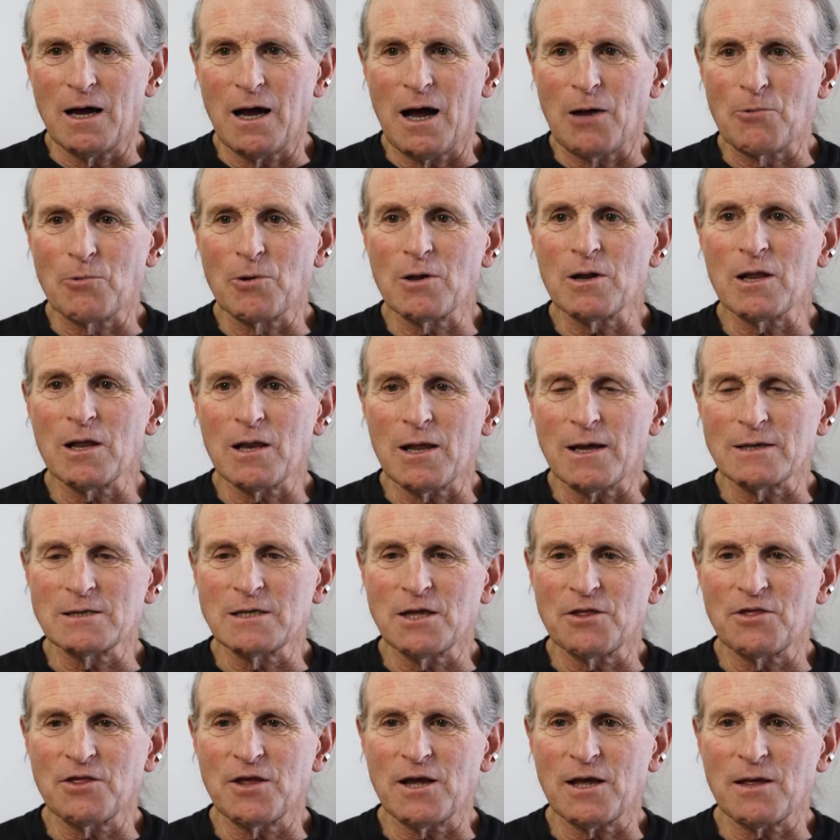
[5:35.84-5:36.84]
I really like
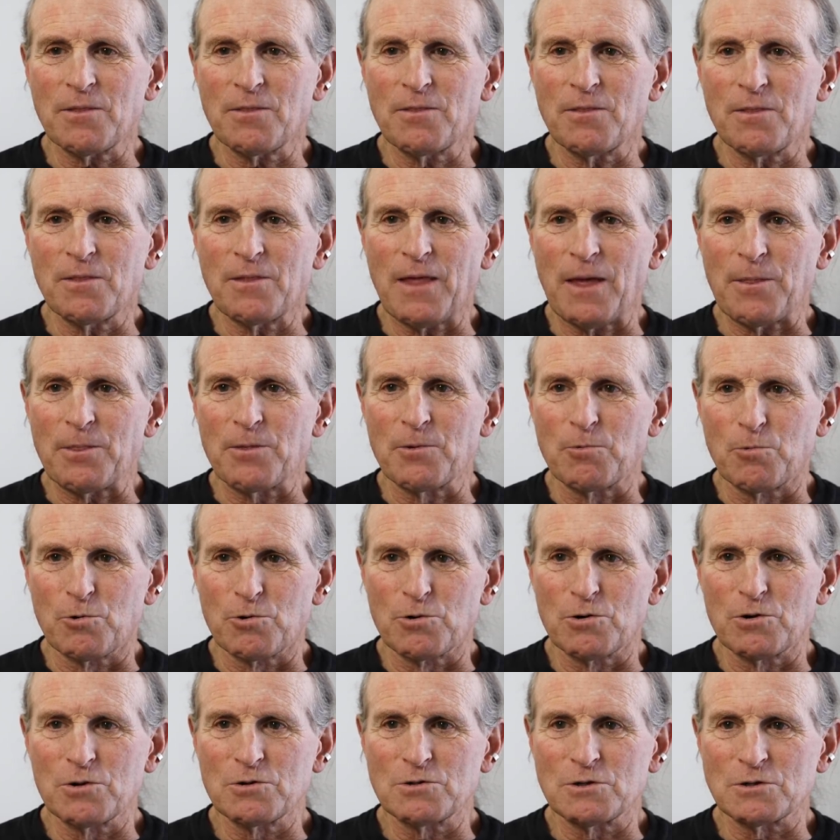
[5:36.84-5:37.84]
to think that the
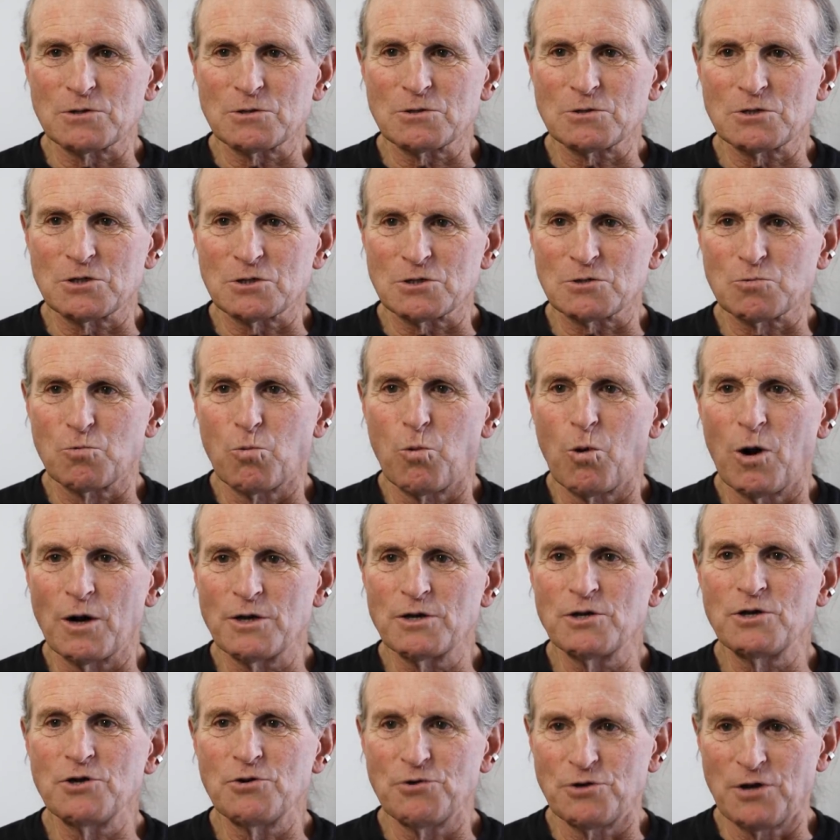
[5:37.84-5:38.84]
world is just
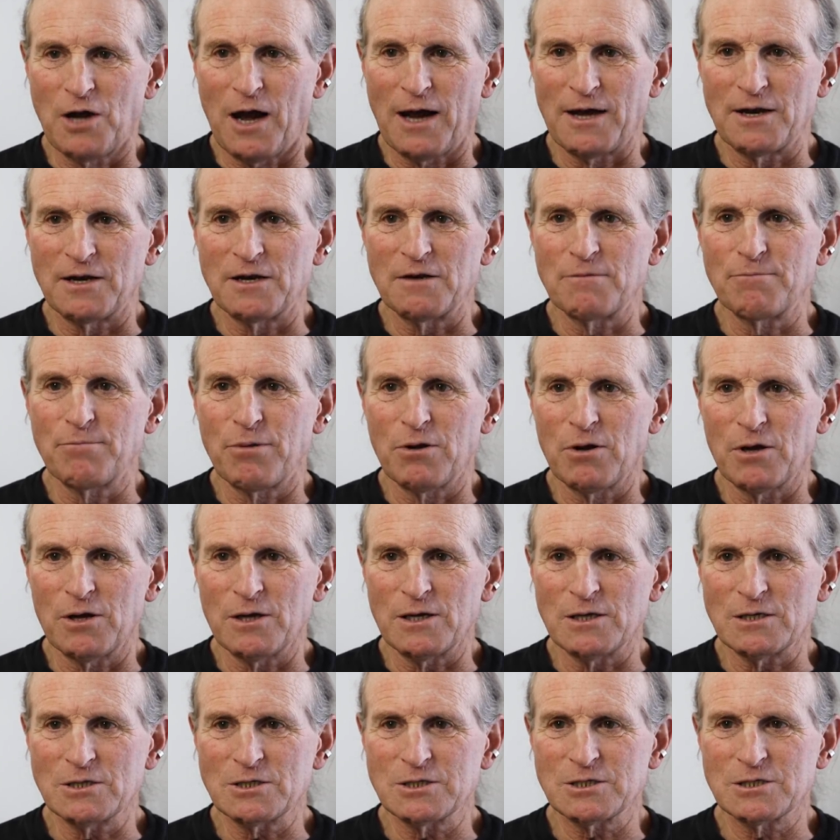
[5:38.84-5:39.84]
one united
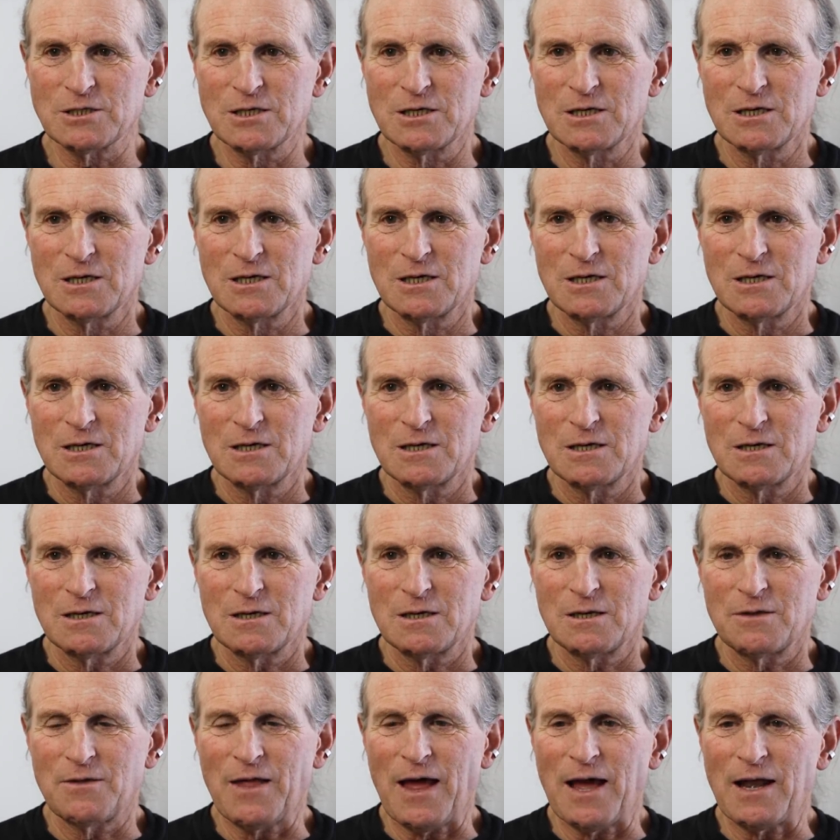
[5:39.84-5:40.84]
place,
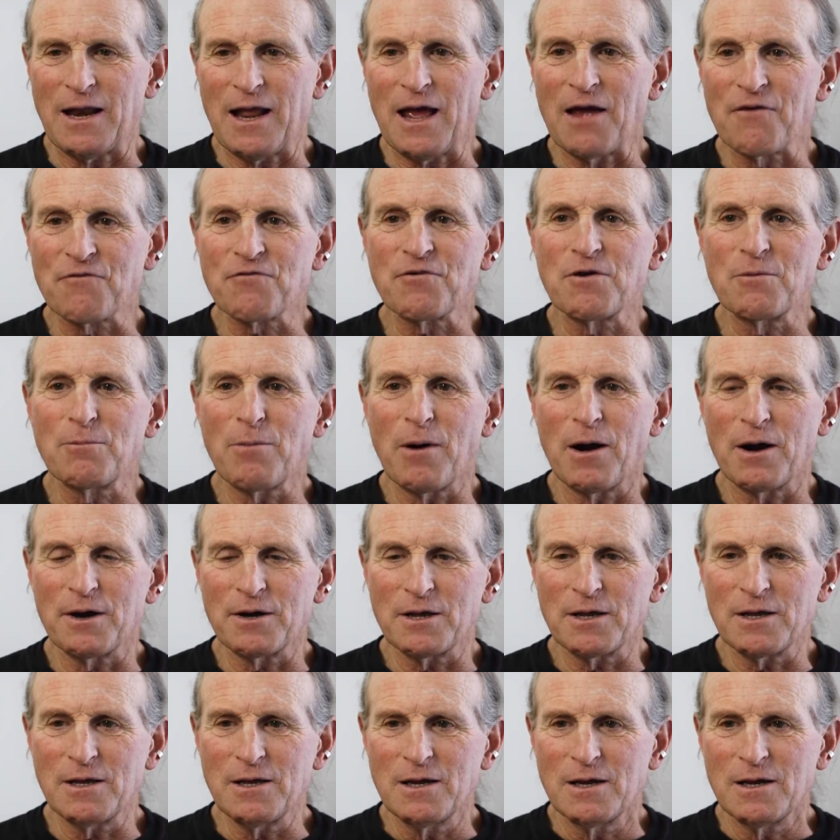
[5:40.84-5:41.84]
that
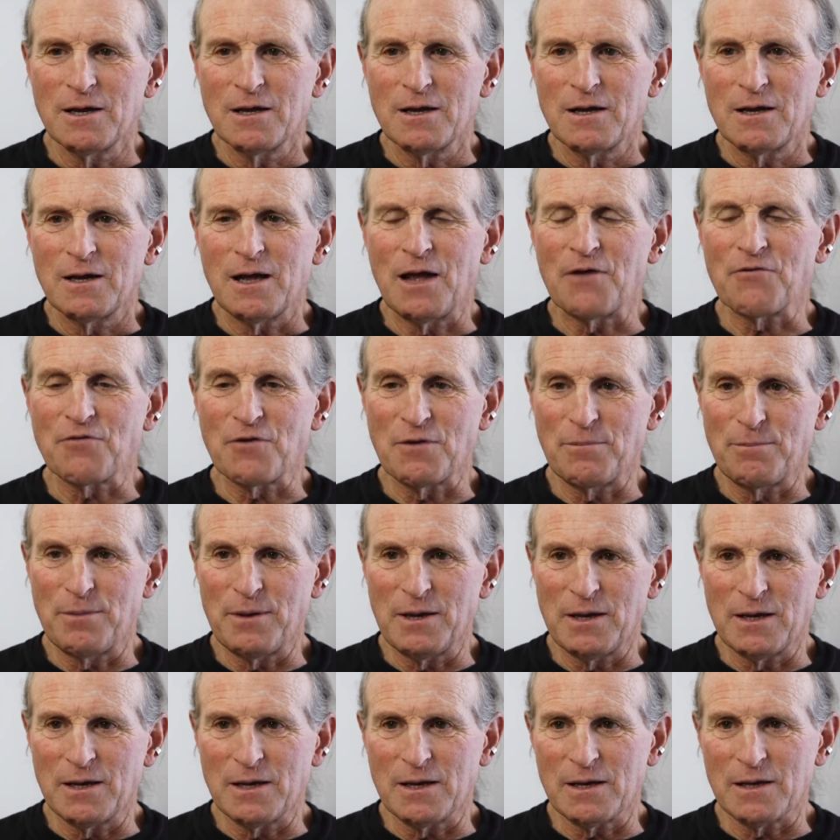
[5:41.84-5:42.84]
everybody, every
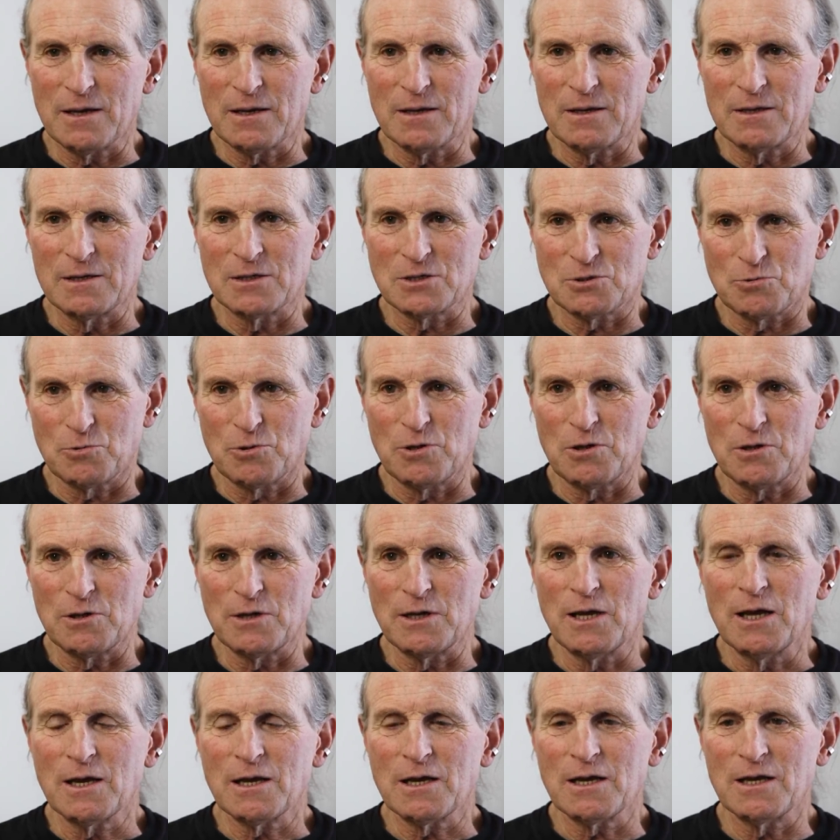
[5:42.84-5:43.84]
being is
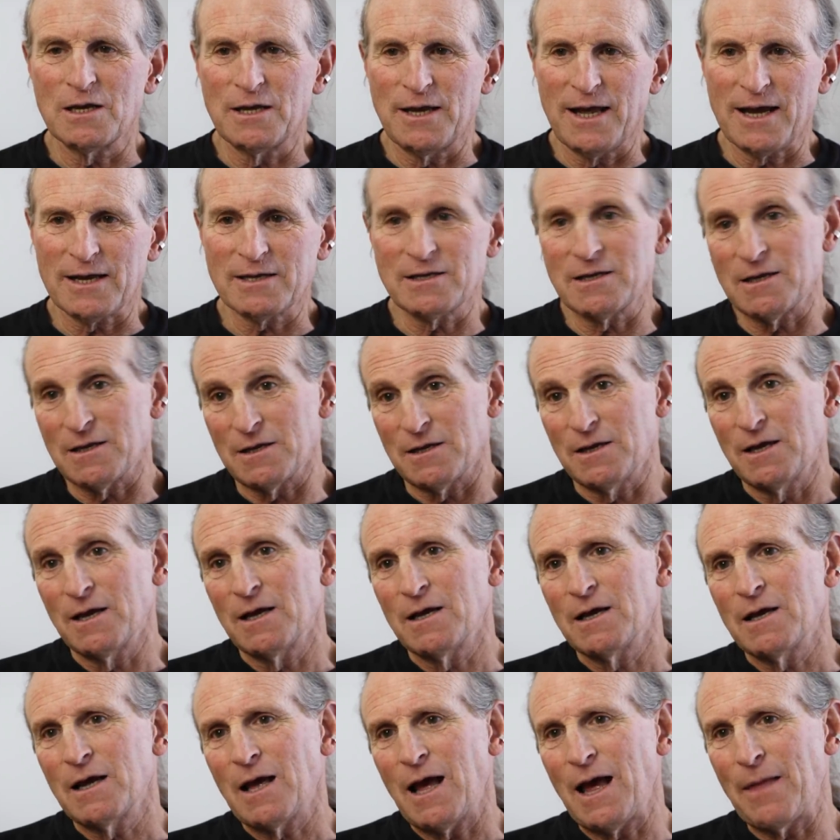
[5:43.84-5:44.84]
really connected,
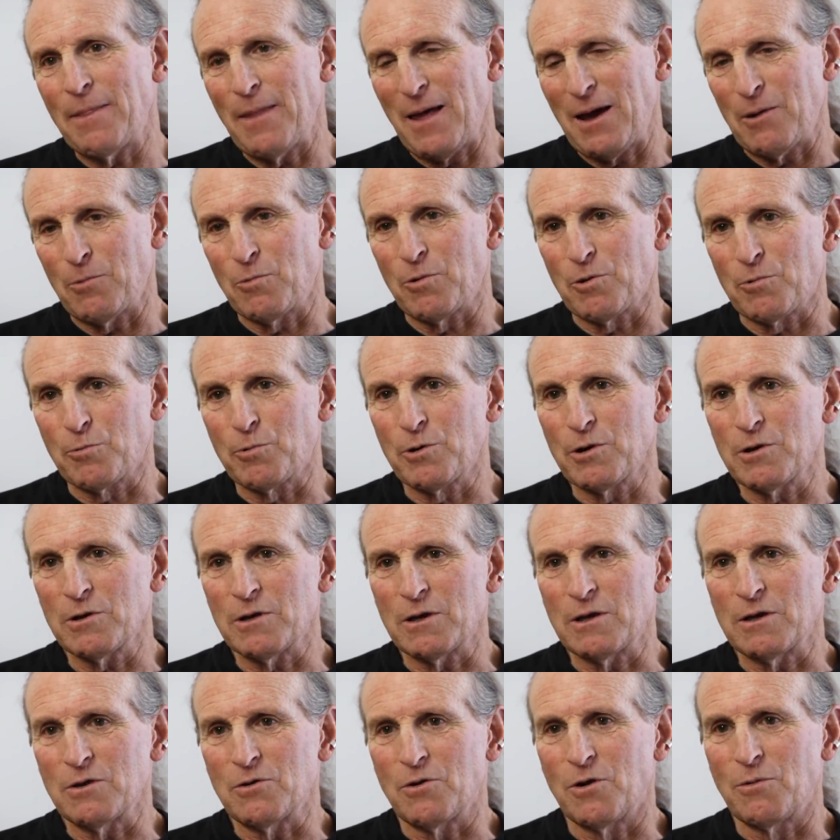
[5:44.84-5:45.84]
and that we're
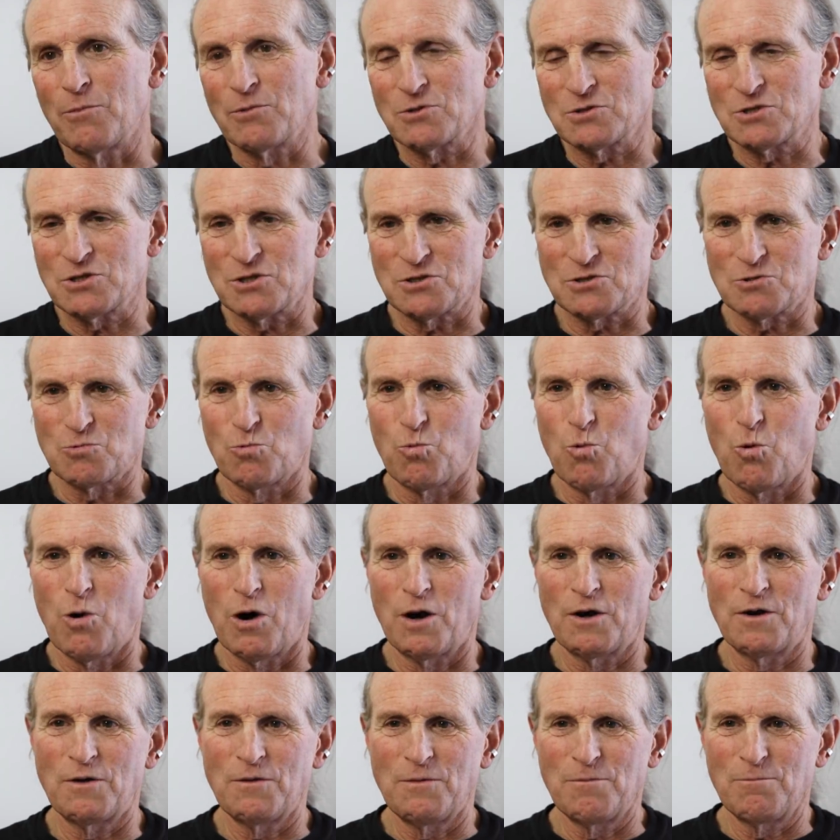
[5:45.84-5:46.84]
really almost just
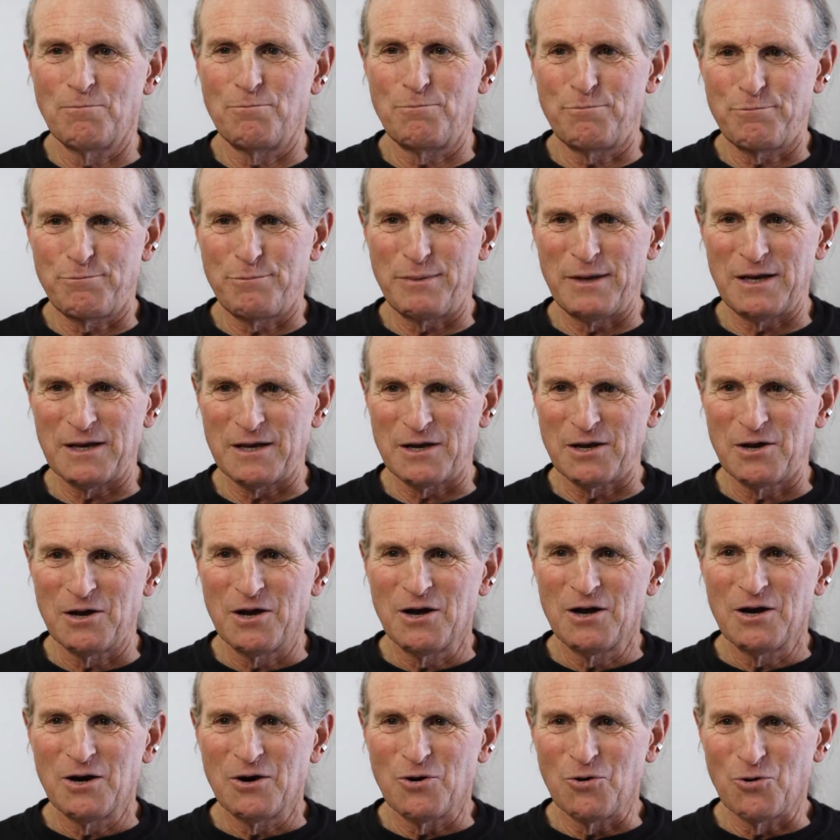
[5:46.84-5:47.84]
one big
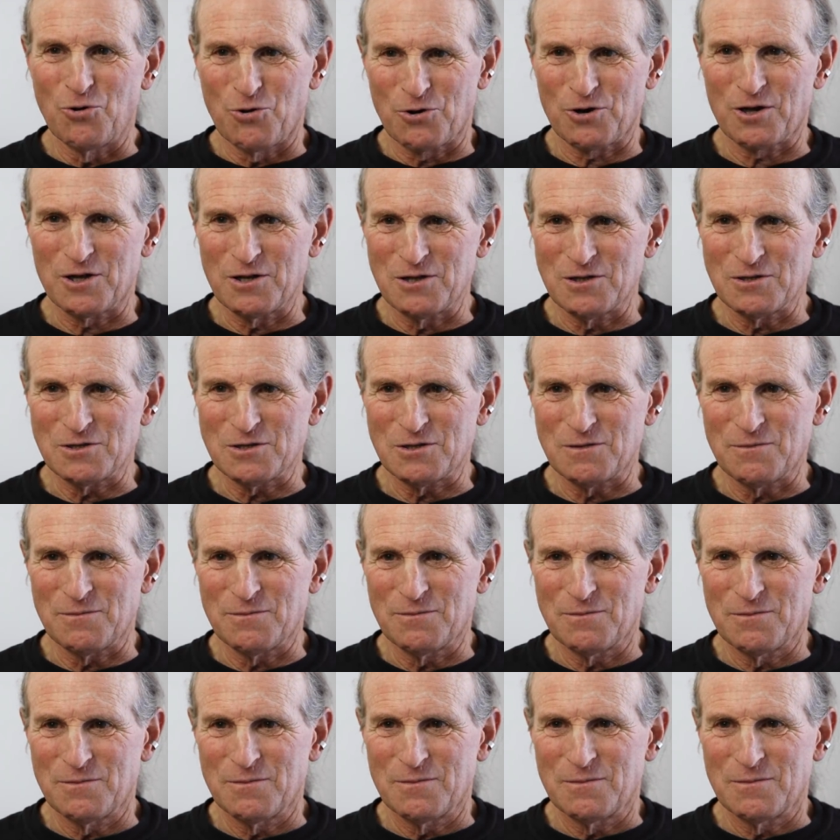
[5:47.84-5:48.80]
organism.